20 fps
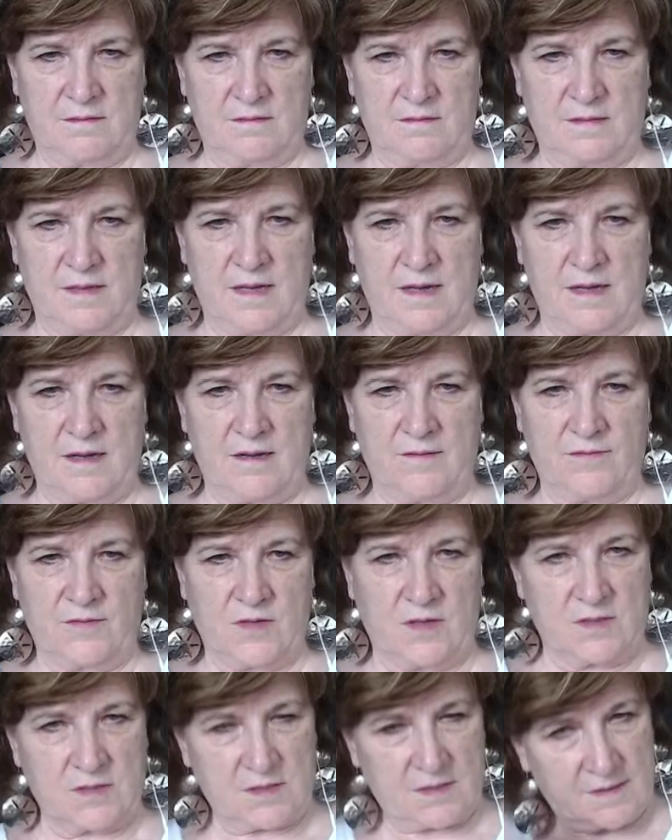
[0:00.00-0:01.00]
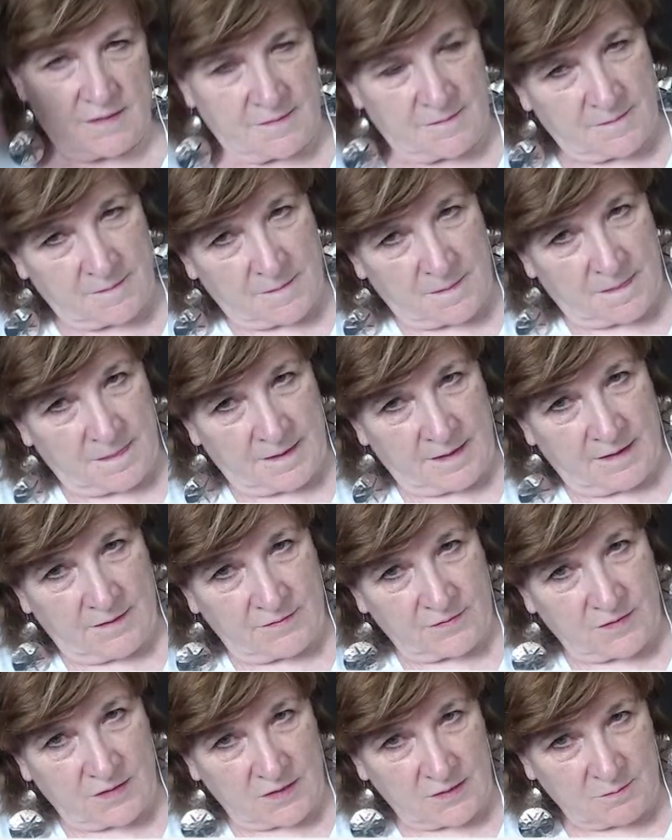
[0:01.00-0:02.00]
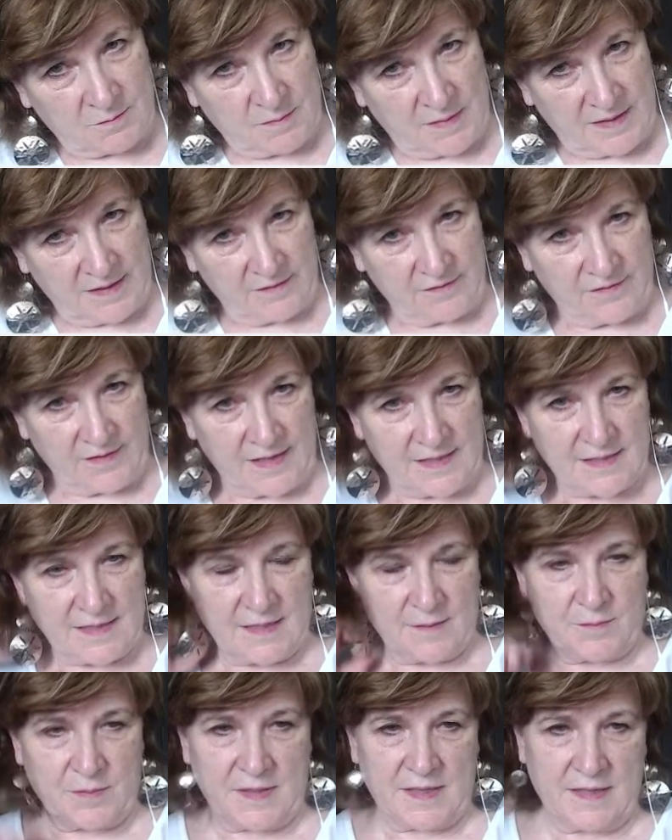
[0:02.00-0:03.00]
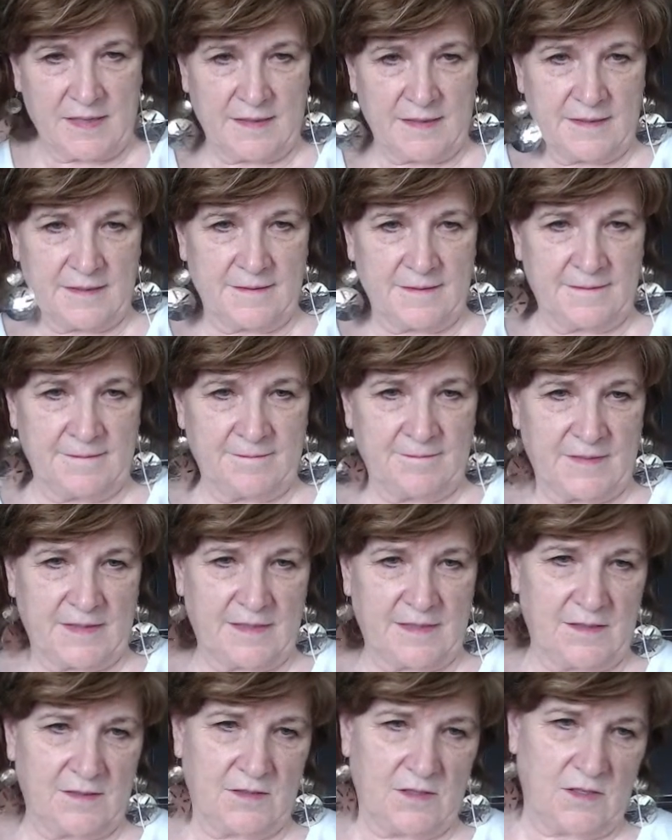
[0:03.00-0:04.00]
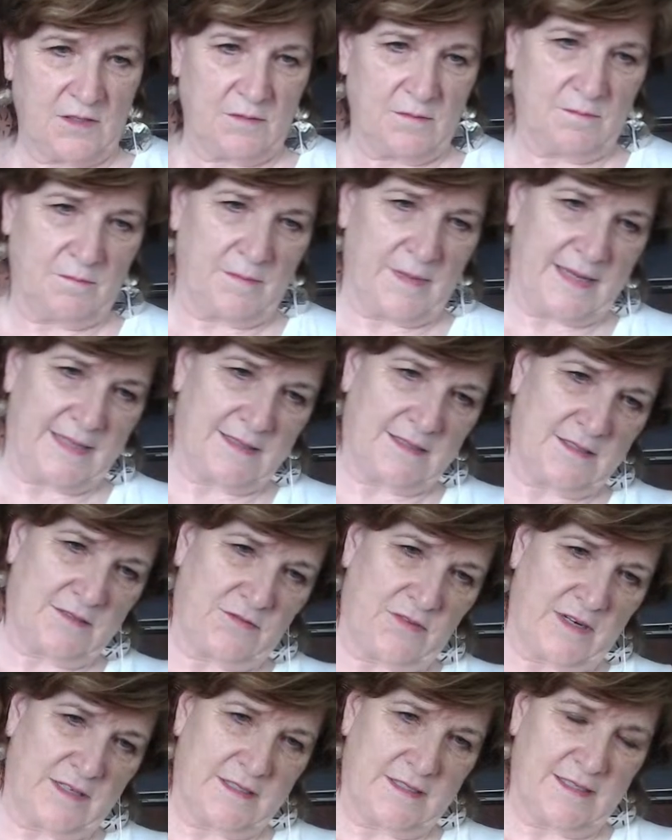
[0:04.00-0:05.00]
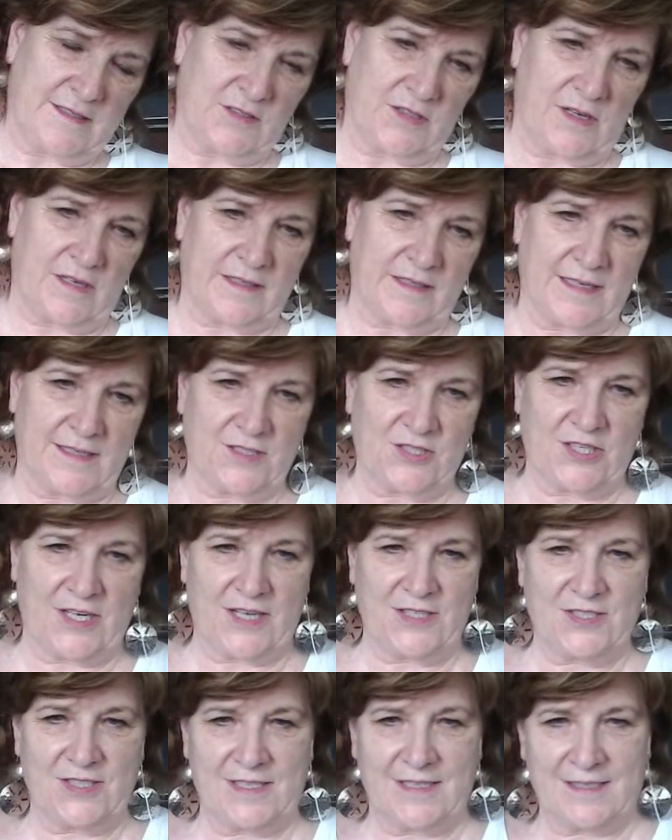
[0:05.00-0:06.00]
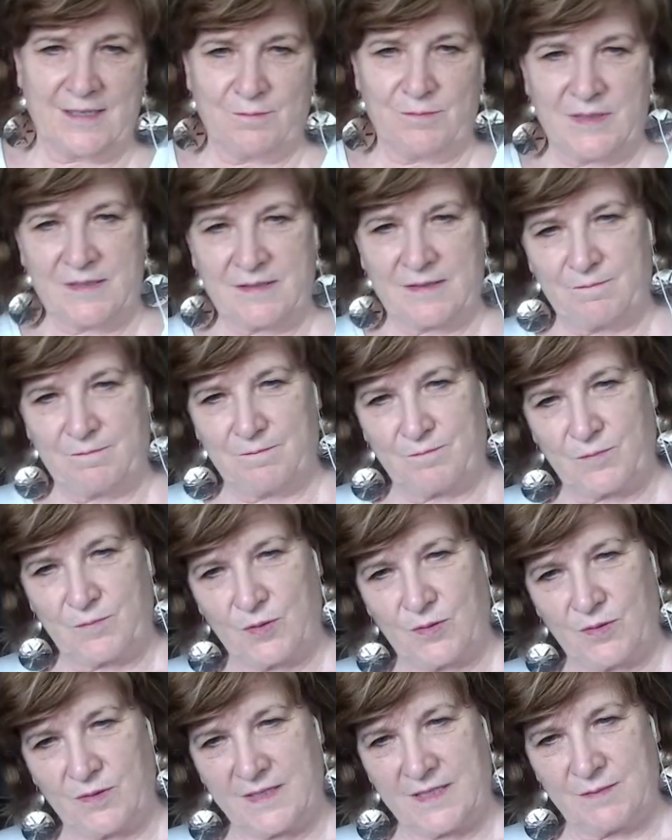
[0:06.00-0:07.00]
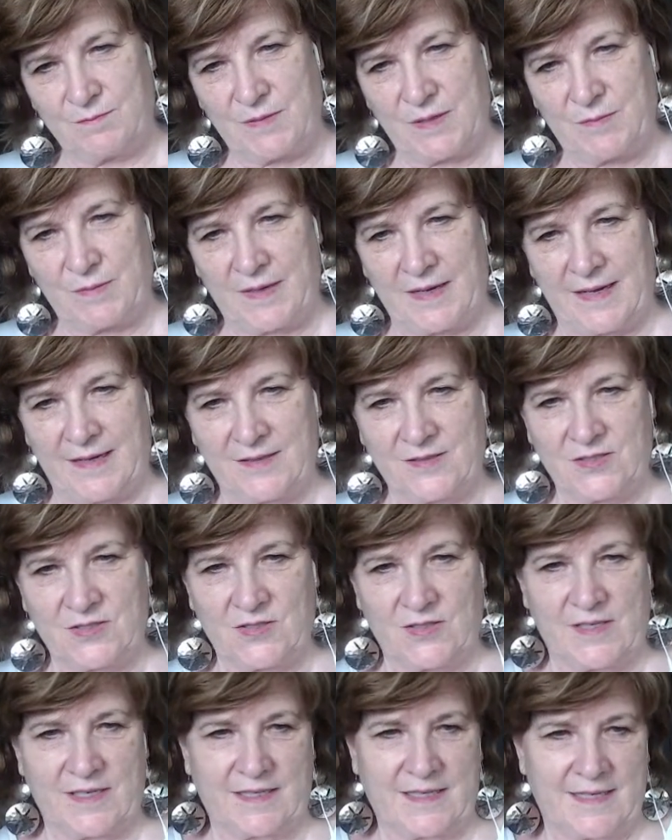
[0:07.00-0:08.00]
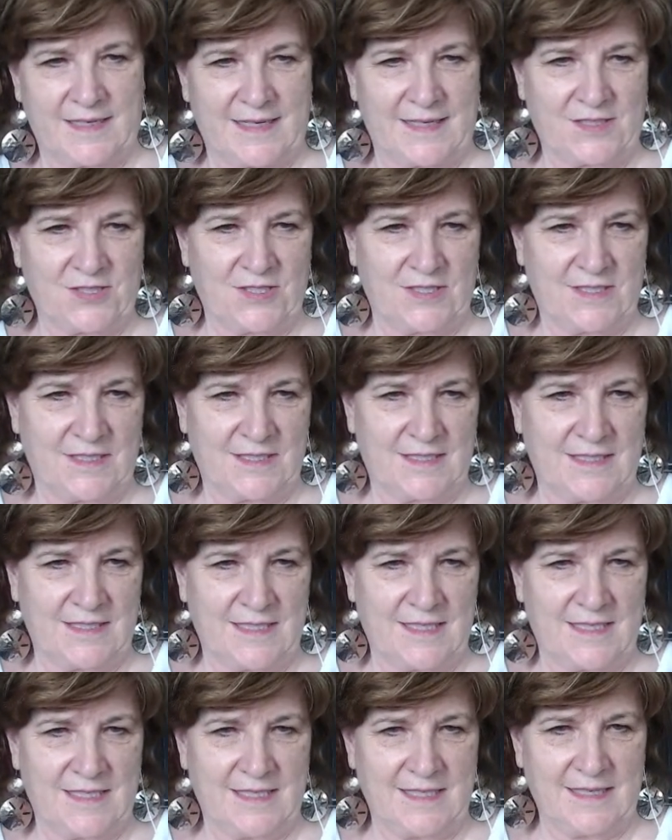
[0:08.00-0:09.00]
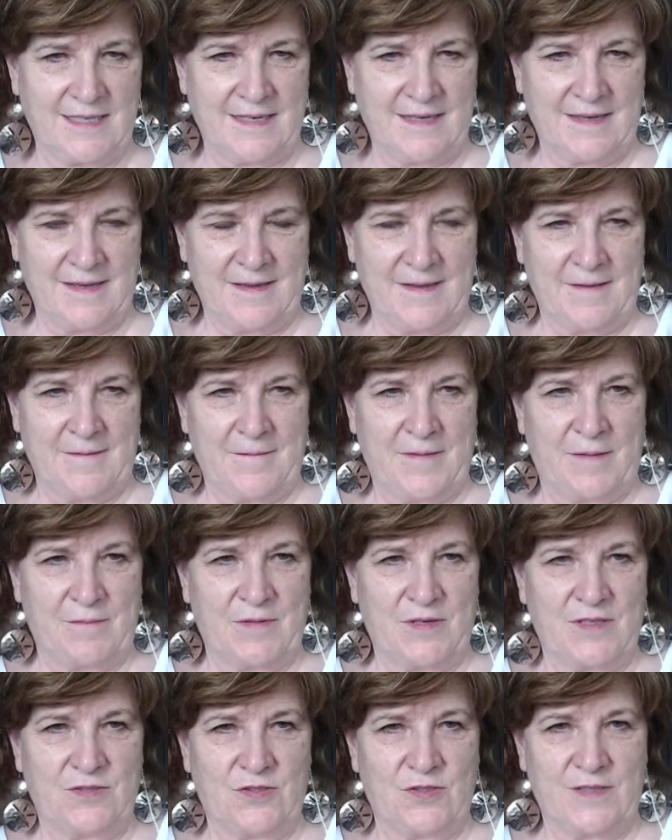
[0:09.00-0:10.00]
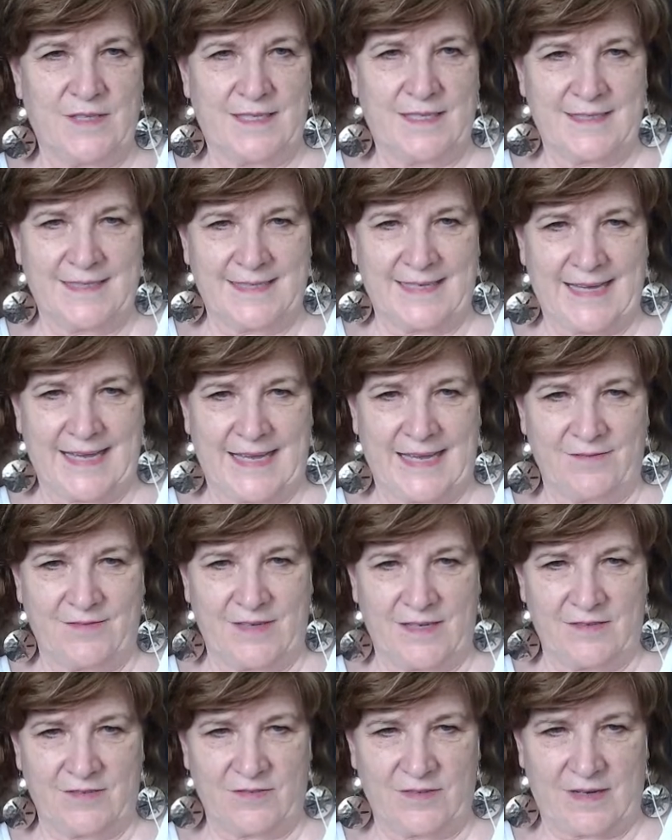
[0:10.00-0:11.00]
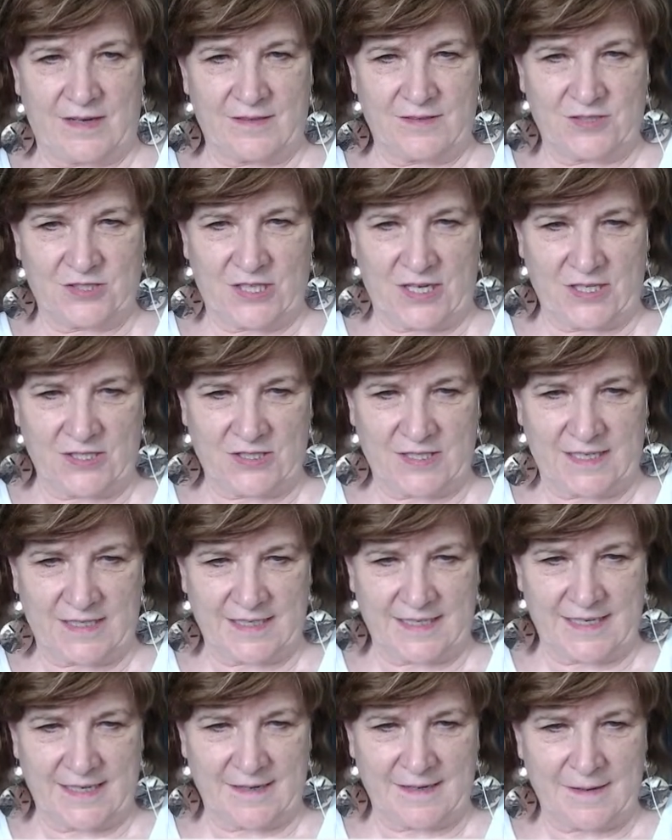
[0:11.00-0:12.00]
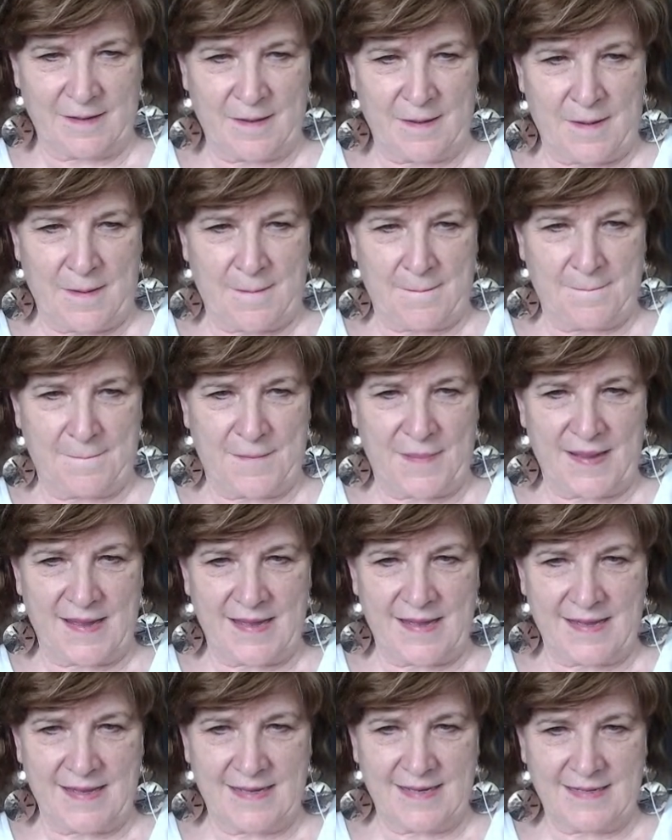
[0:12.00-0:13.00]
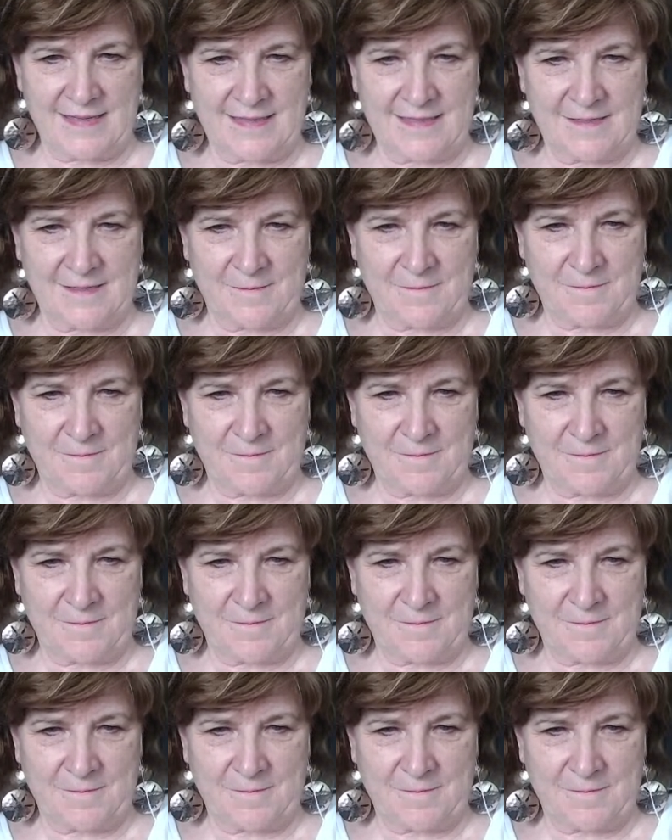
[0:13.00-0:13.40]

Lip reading: now I've got my event up here, and I know Matt's right here, so I can change a little bit and pull these people out so they can actually see. I'm going to do that in Canva. I'll change that again. But